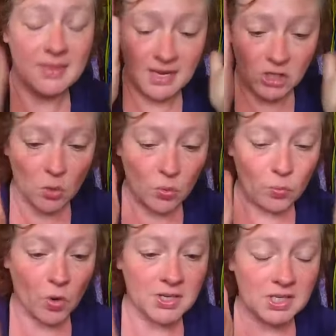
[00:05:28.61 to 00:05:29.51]
They don't
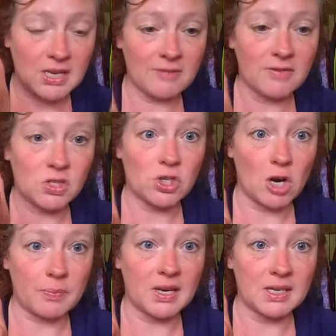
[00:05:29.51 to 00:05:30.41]
want to even
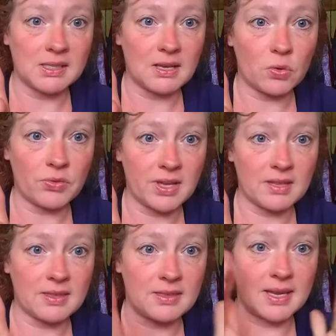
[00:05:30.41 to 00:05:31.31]
start because they don't
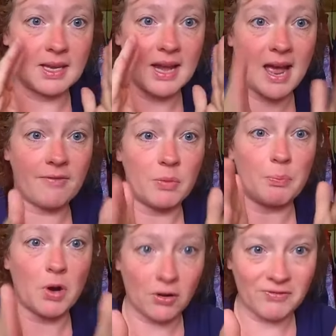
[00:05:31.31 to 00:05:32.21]
think that they can have it
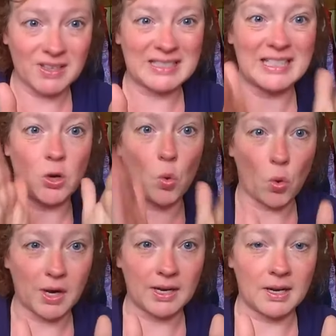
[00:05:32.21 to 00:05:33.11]
perfectly
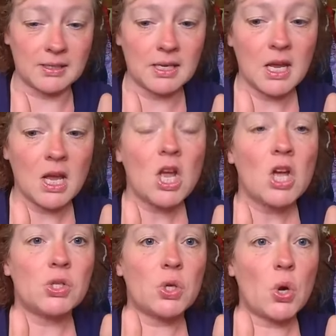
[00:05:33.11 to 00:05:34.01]
organized.
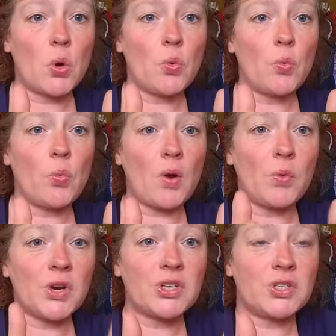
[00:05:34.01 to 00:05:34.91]
So what
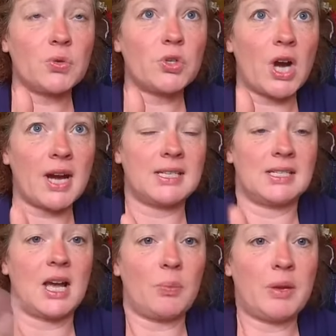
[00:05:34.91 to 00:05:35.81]
we're trying to
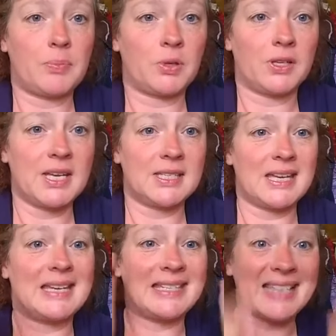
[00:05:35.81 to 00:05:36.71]
tell people is
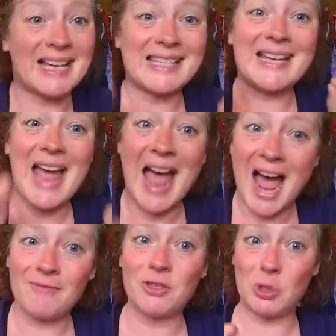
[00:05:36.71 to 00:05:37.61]
it doesn't
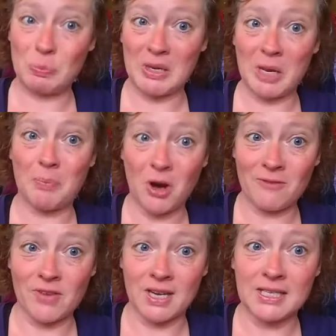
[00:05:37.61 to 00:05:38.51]
have to be
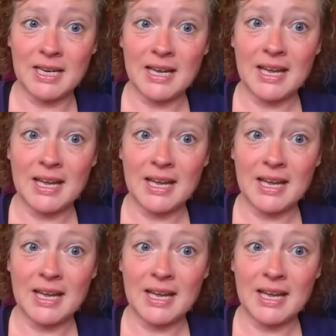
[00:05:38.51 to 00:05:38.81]
perfect.